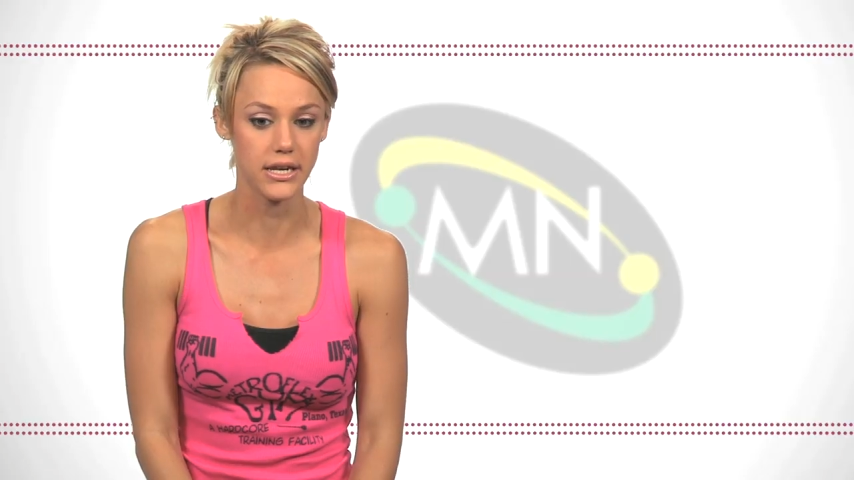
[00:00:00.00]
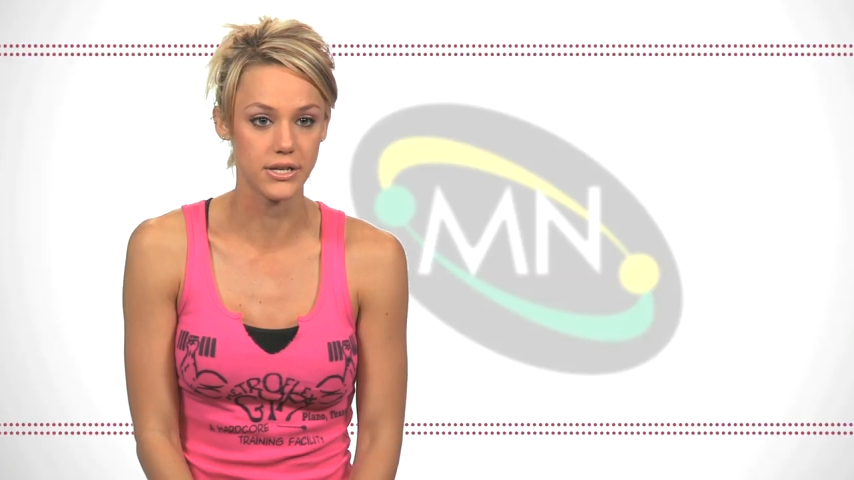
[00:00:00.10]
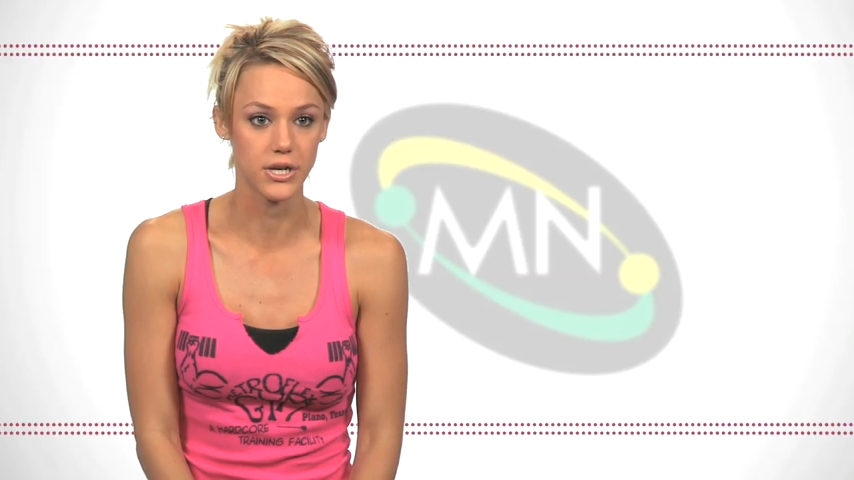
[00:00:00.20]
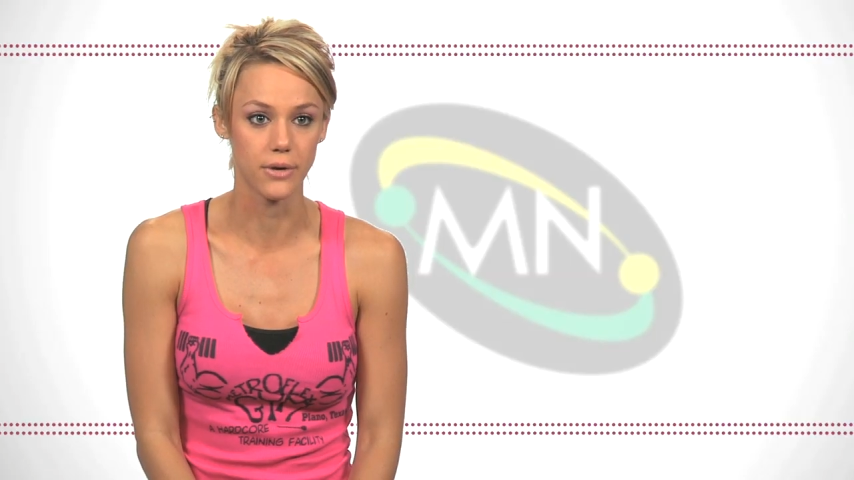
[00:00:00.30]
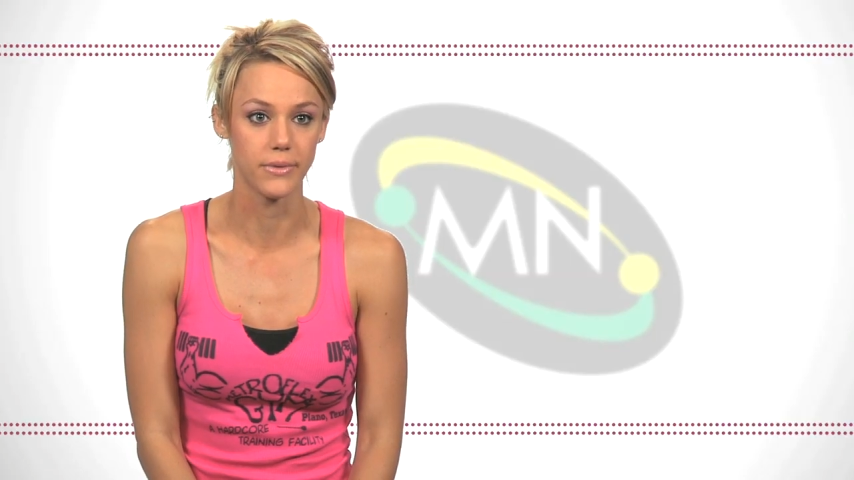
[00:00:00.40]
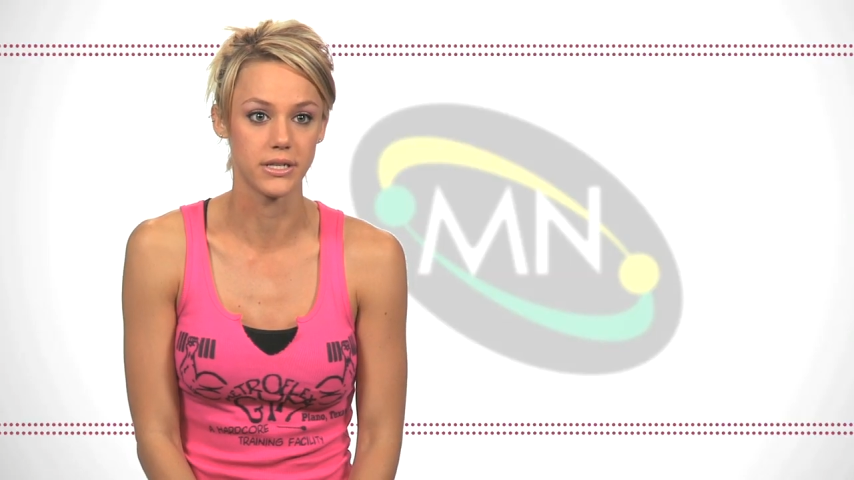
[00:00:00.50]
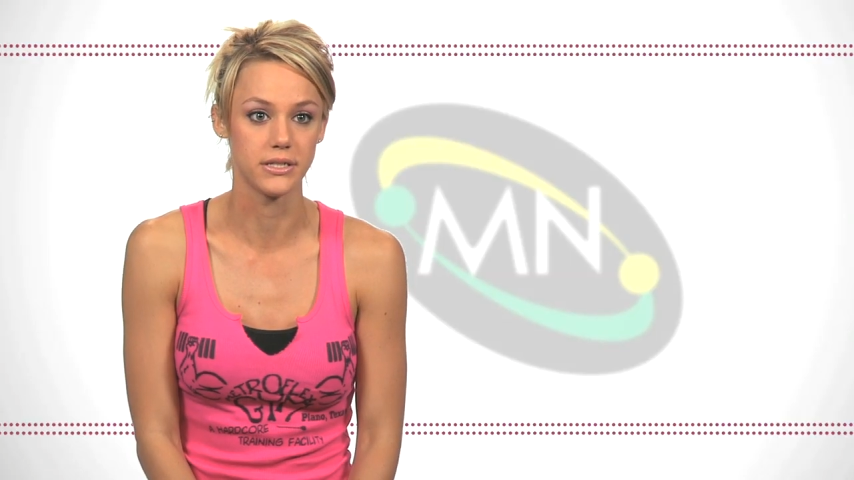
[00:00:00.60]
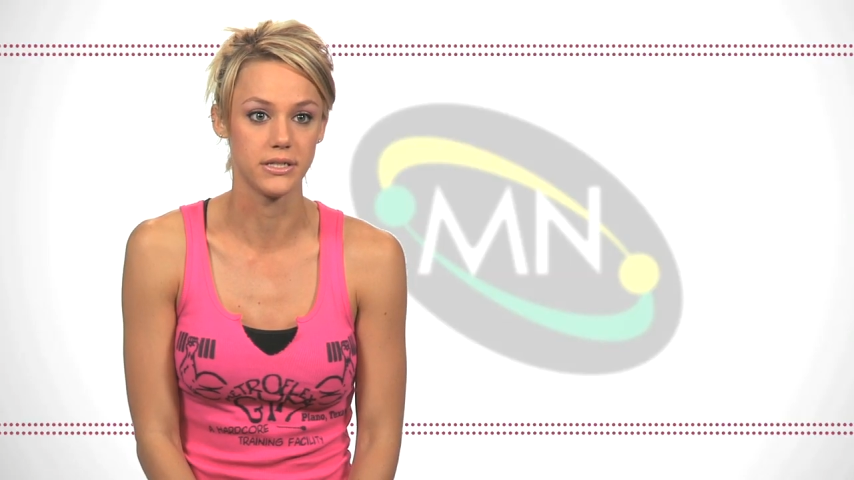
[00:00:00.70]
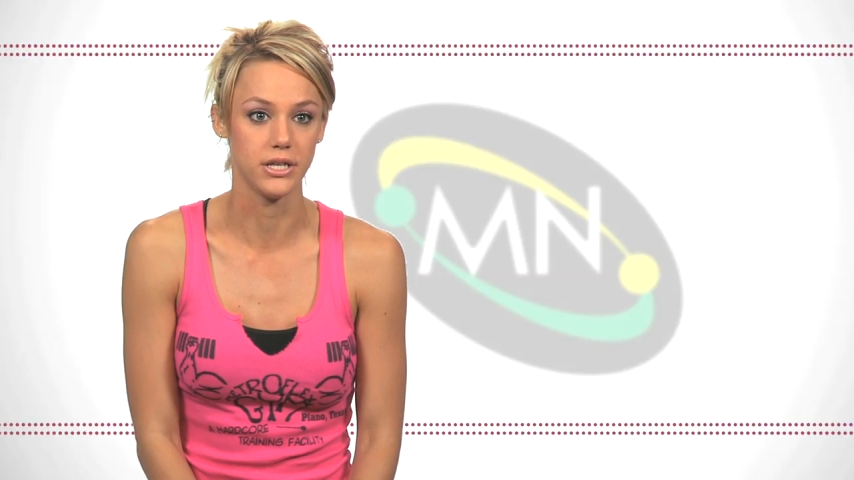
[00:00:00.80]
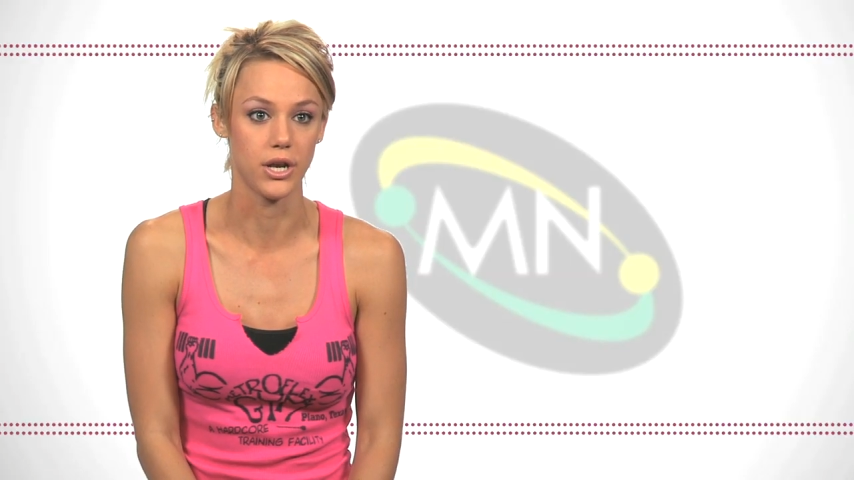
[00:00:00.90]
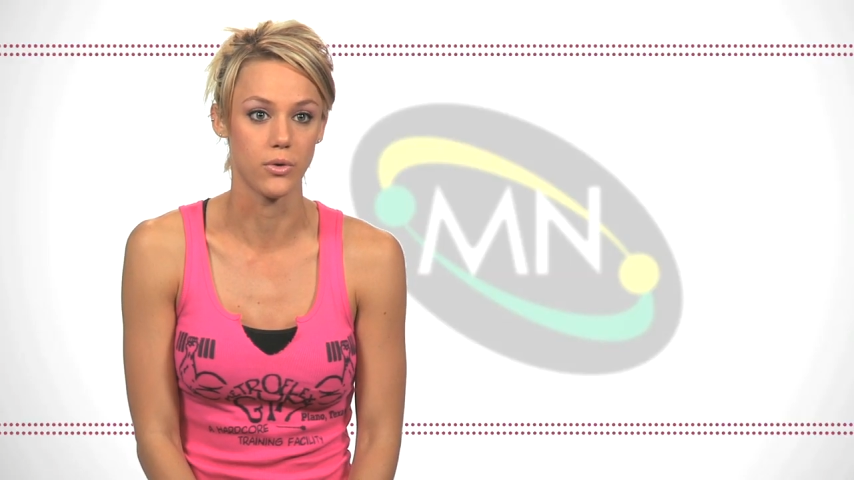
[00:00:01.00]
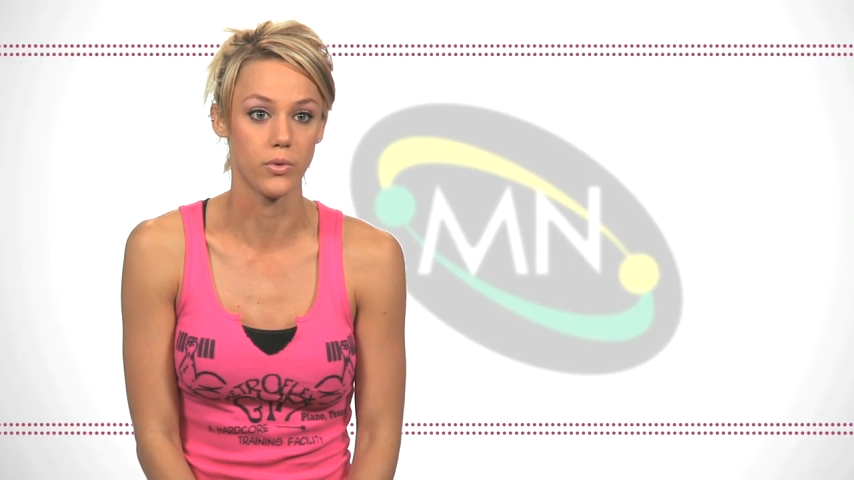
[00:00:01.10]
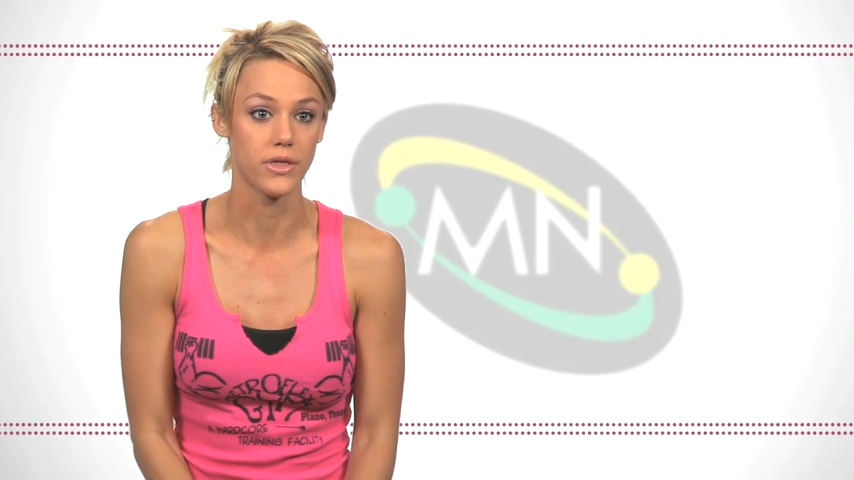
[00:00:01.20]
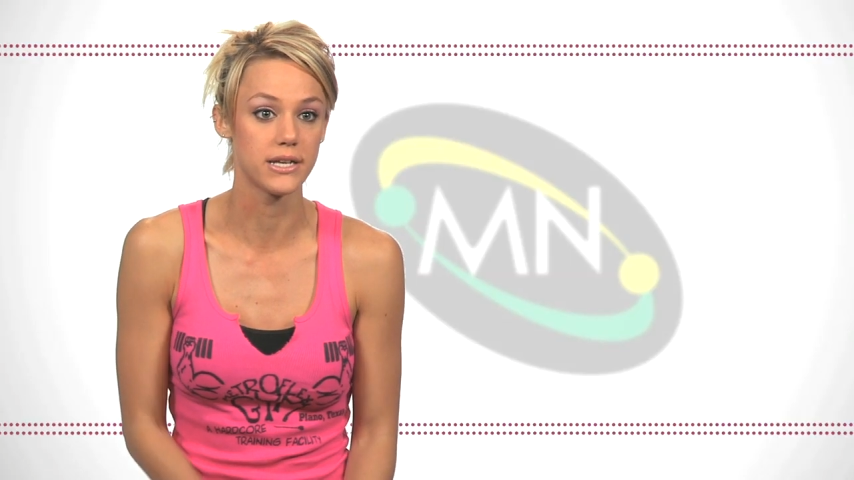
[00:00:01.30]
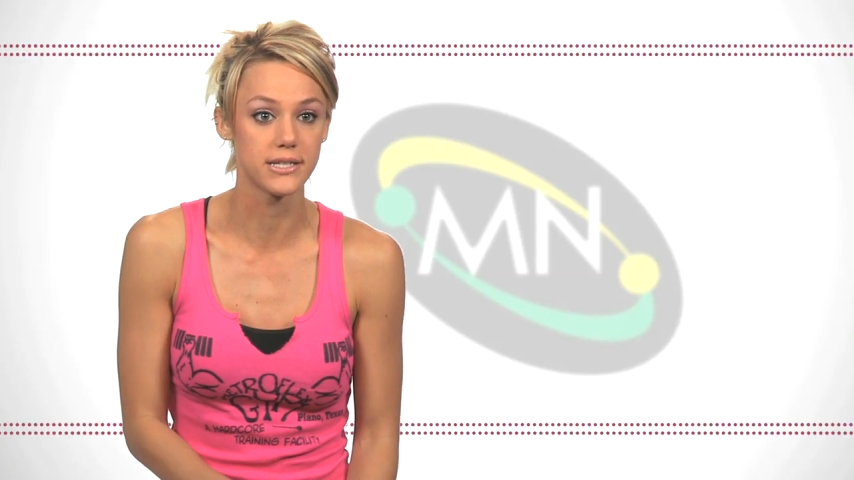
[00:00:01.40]
determines,
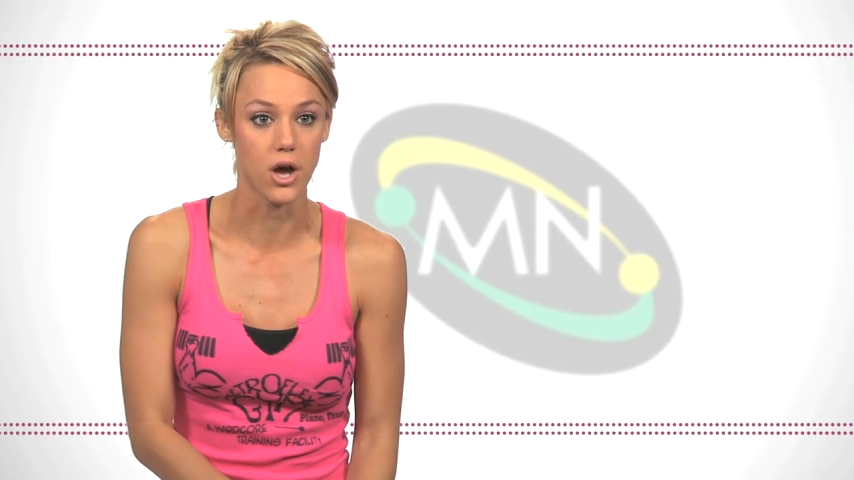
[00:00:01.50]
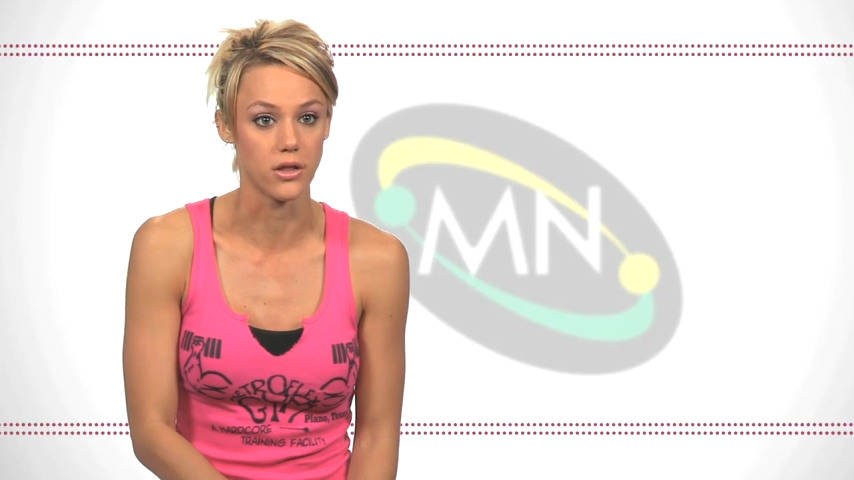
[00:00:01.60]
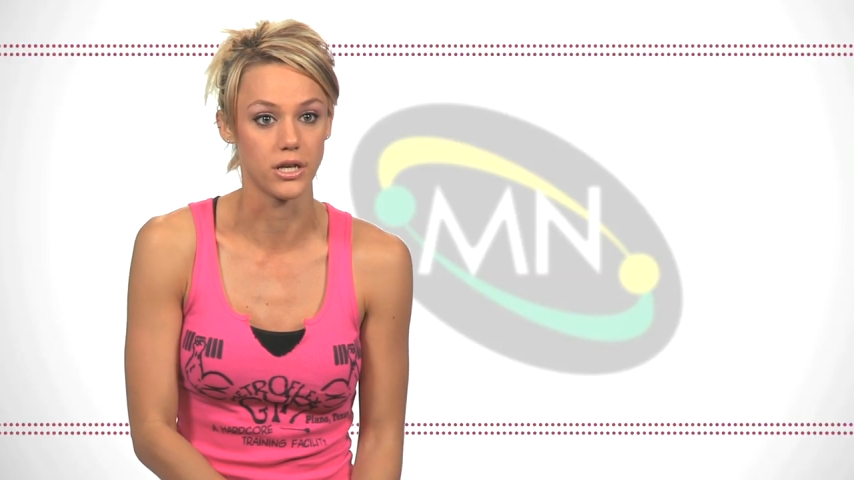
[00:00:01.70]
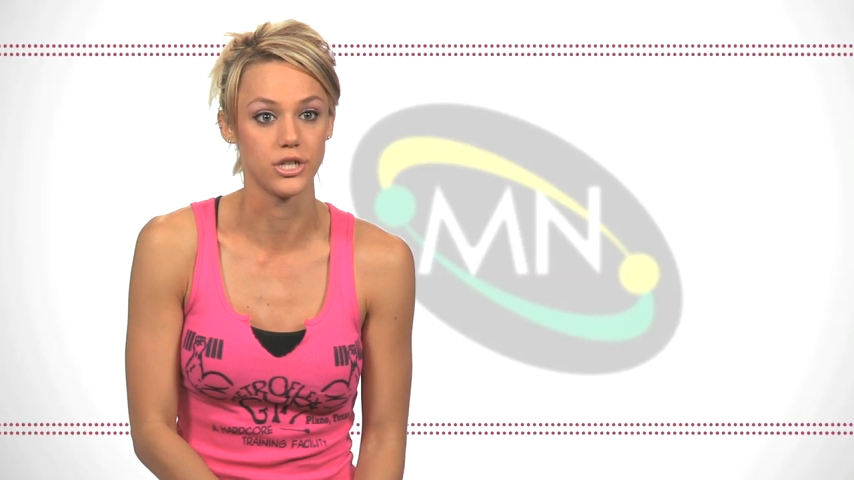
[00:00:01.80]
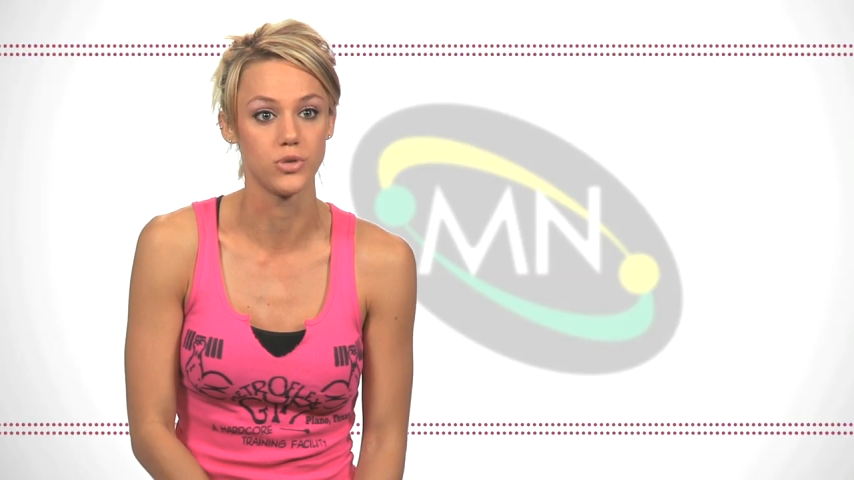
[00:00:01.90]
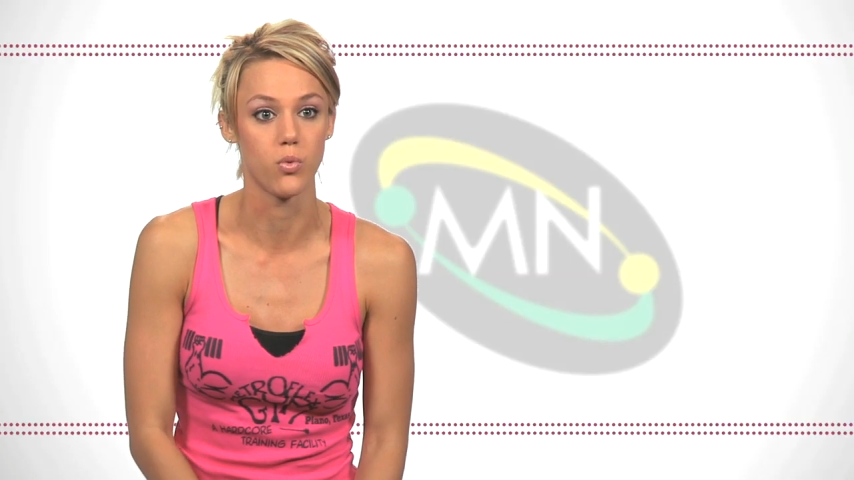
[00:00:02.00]
with his knowledge,